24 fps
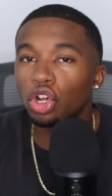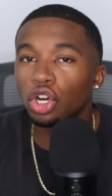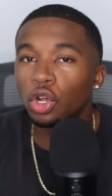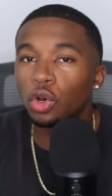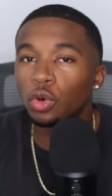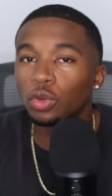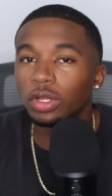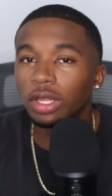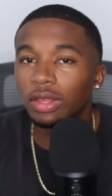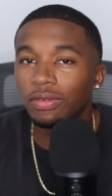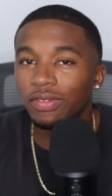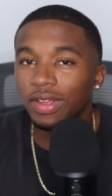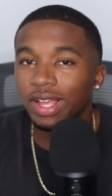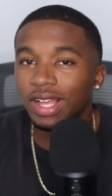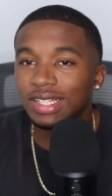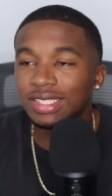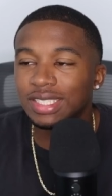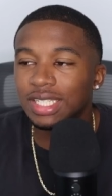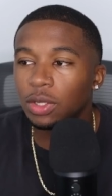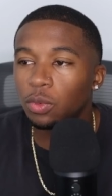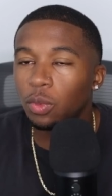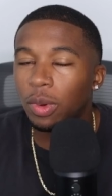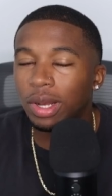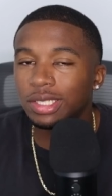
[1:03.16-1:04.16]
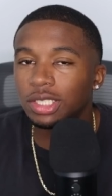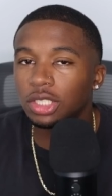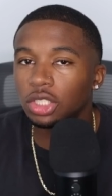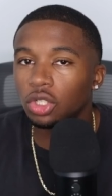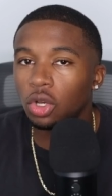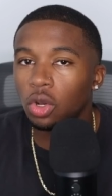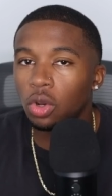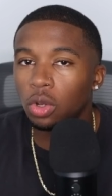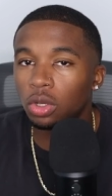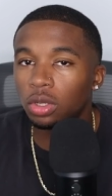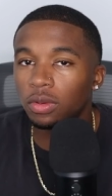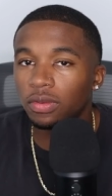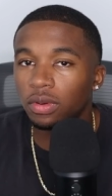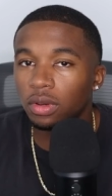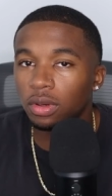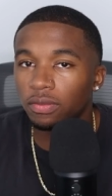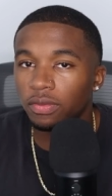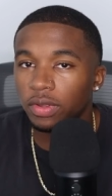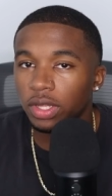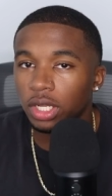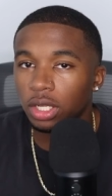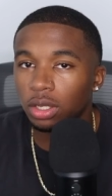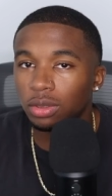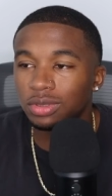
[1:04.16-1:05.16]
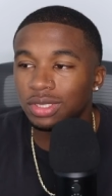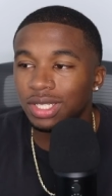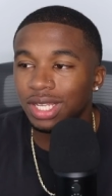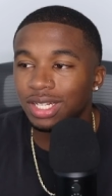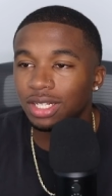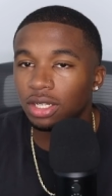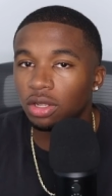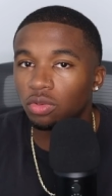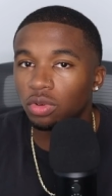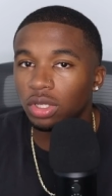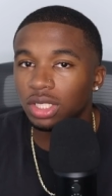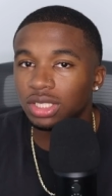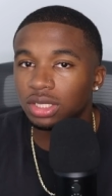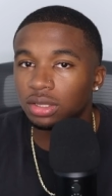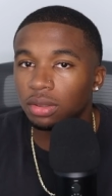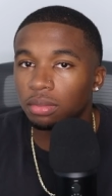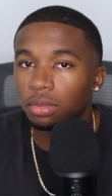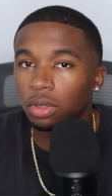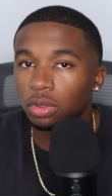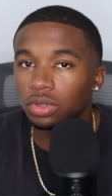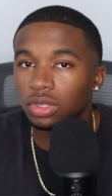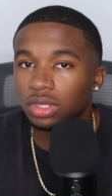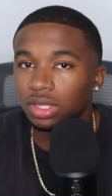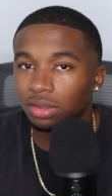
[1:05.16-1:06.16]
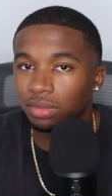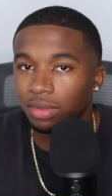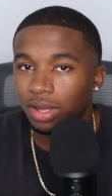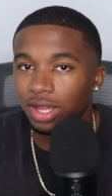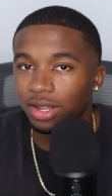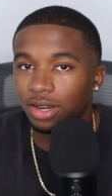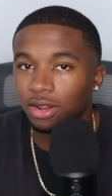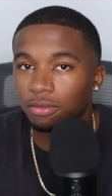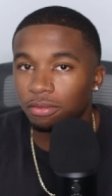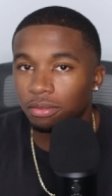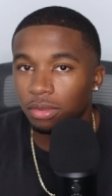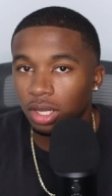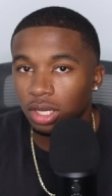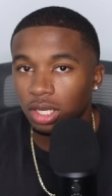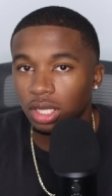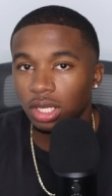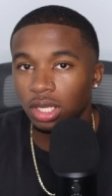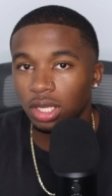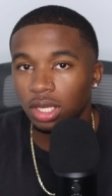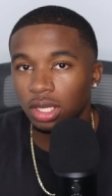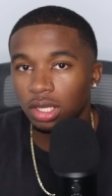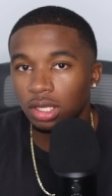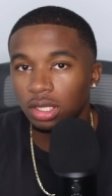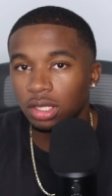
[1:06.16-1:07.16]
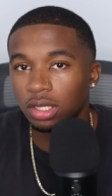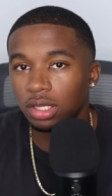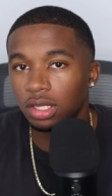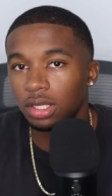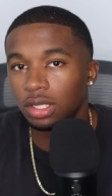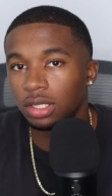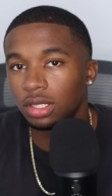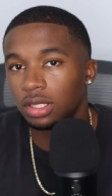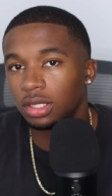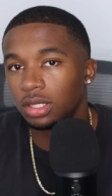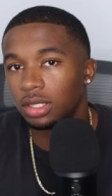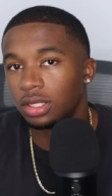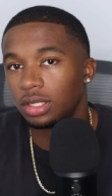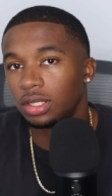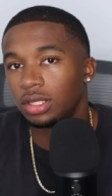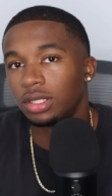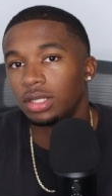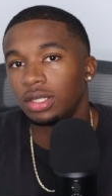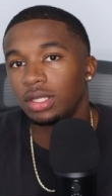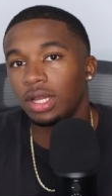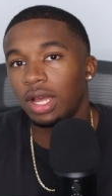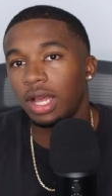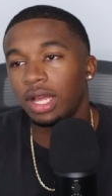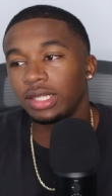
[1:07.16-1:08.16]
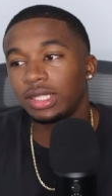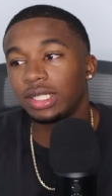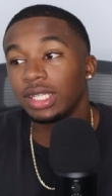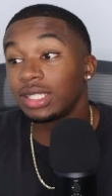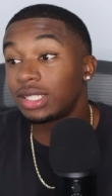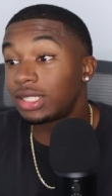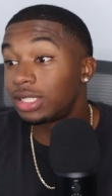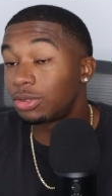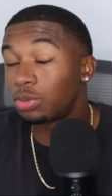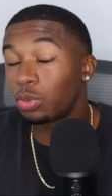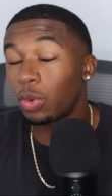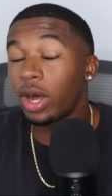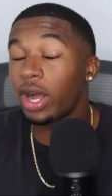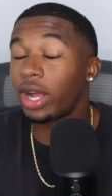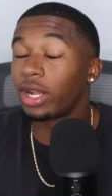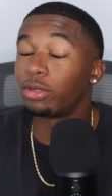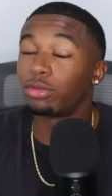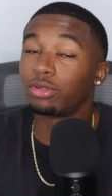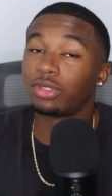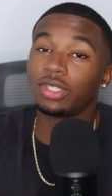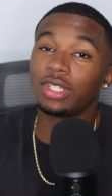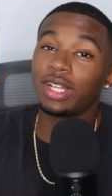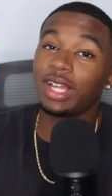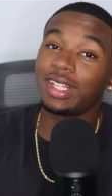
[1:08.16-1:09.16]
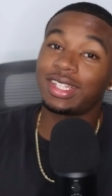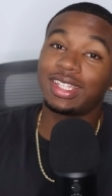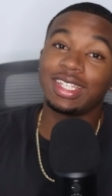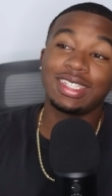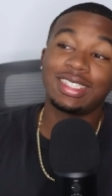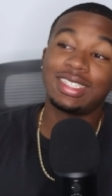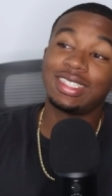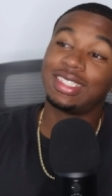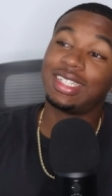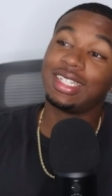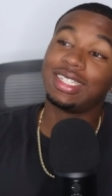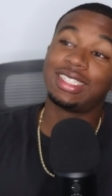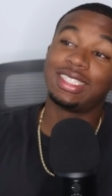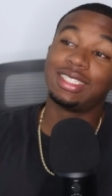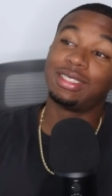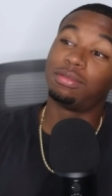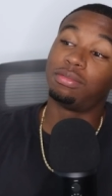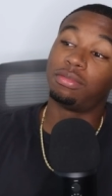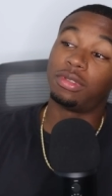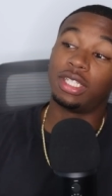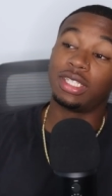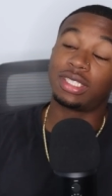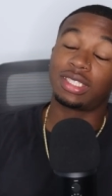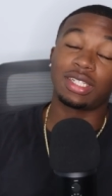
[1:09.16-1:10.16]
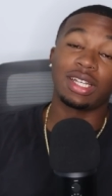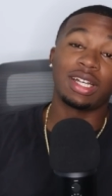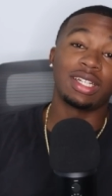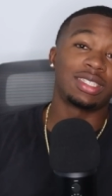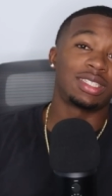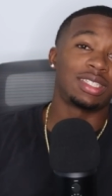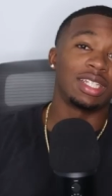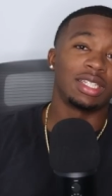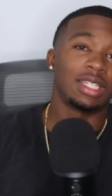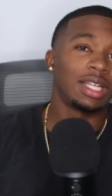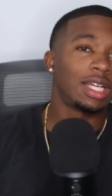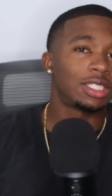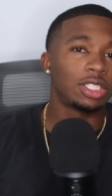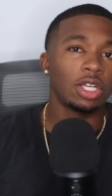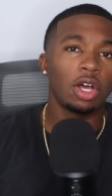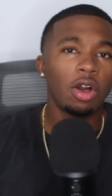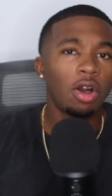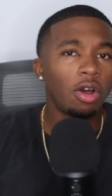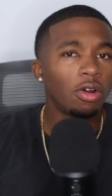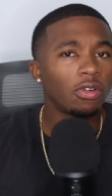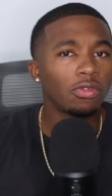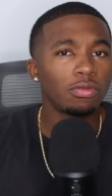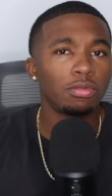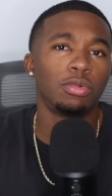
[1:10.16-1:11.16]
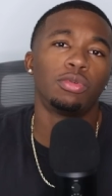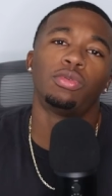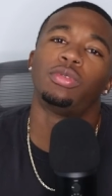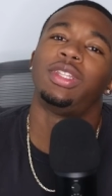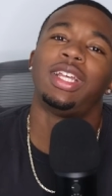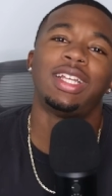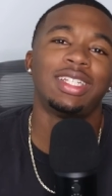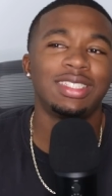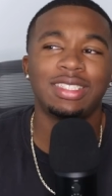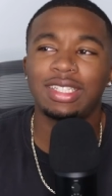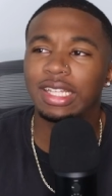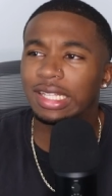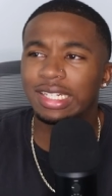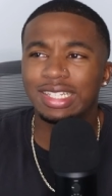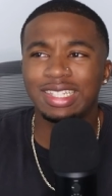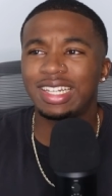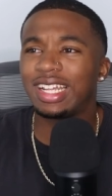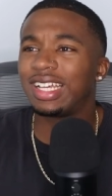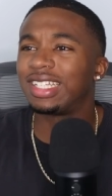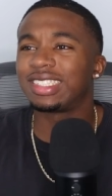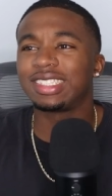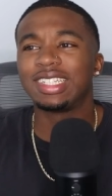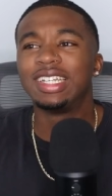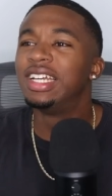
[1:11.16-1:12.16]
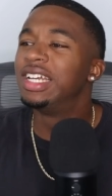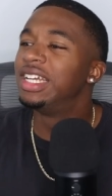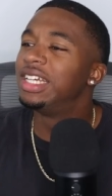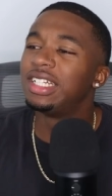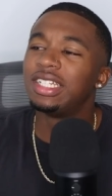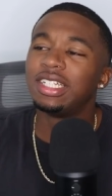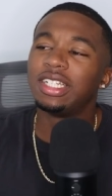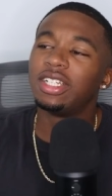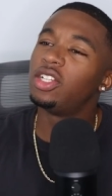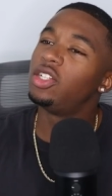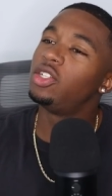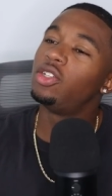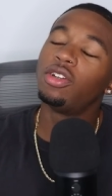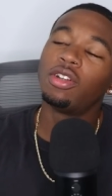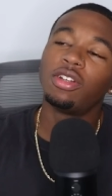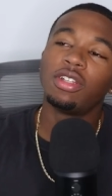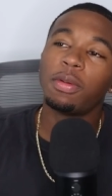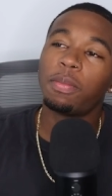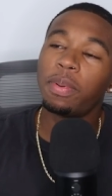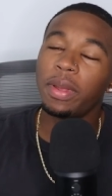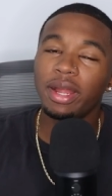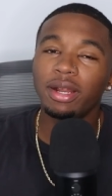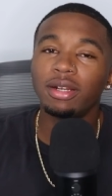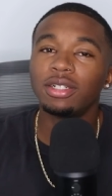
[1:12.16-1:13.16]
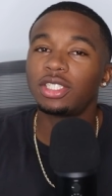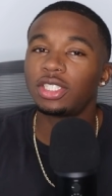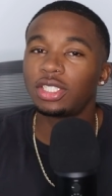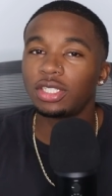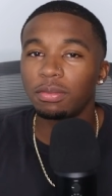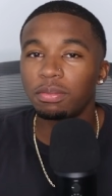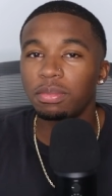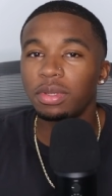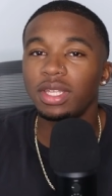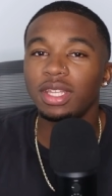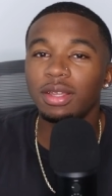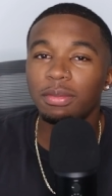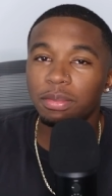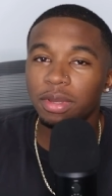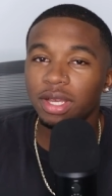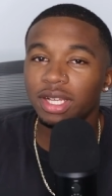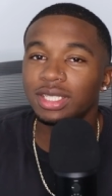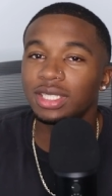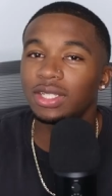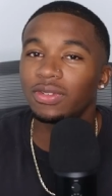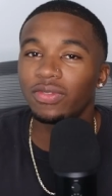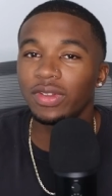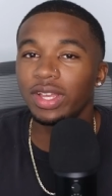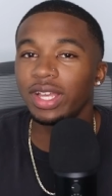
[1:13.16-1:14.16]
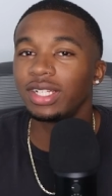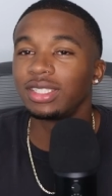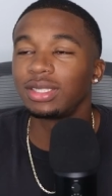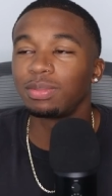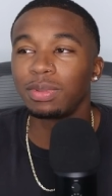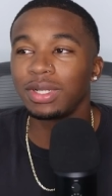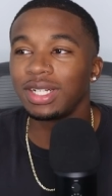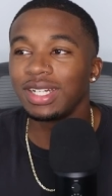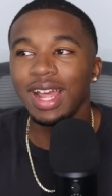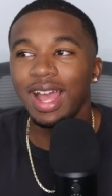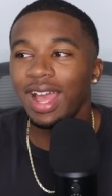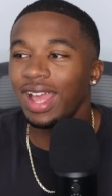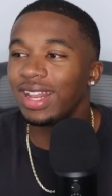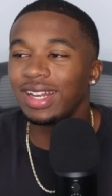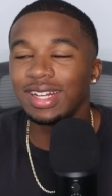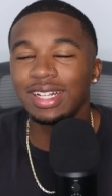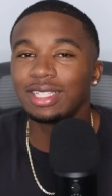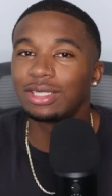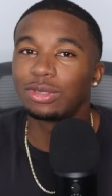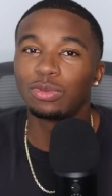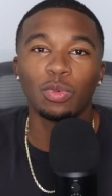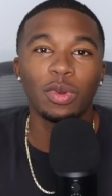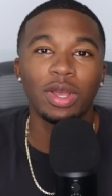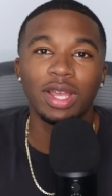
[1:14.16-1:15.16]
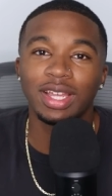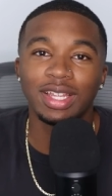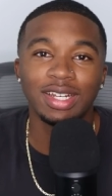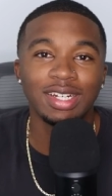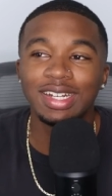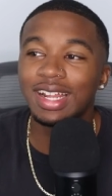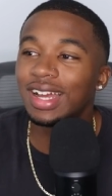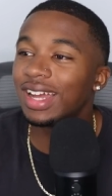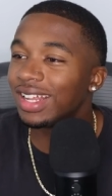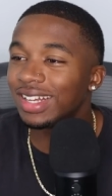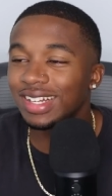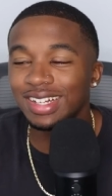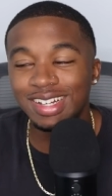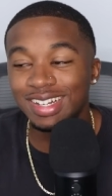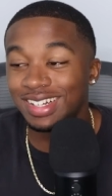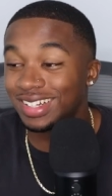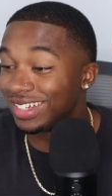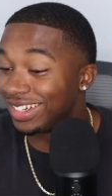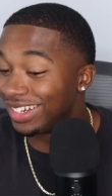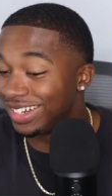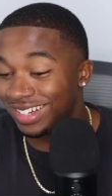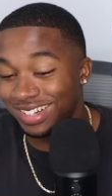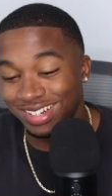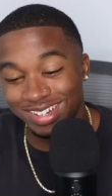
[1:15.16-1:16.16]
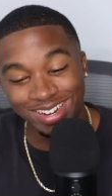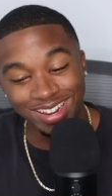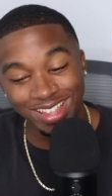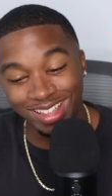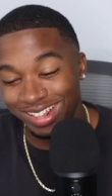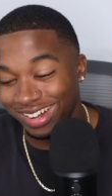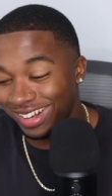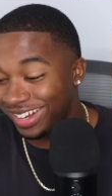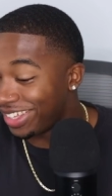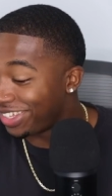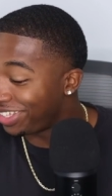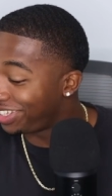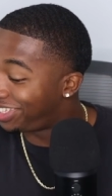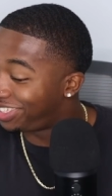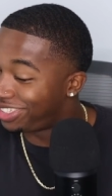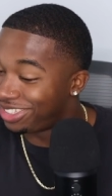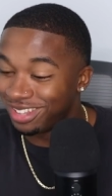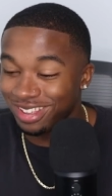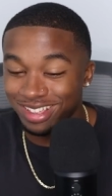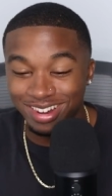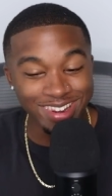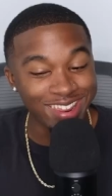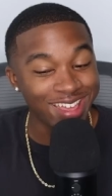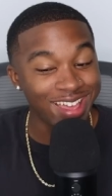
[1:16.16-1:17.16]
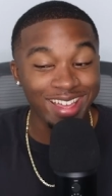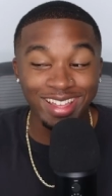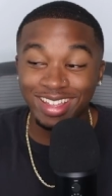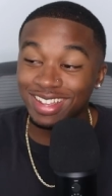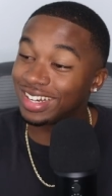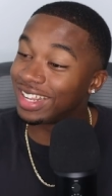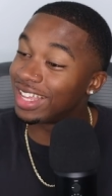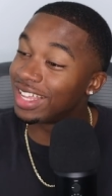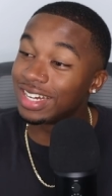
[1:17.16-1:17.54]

on OnlyFans. He watches all of her videos and donates the most amount of money. This is wild. Like this is this is disgusting. That's horrible. That that, that you know your parents should be your biggest fans, but not in this way. Not that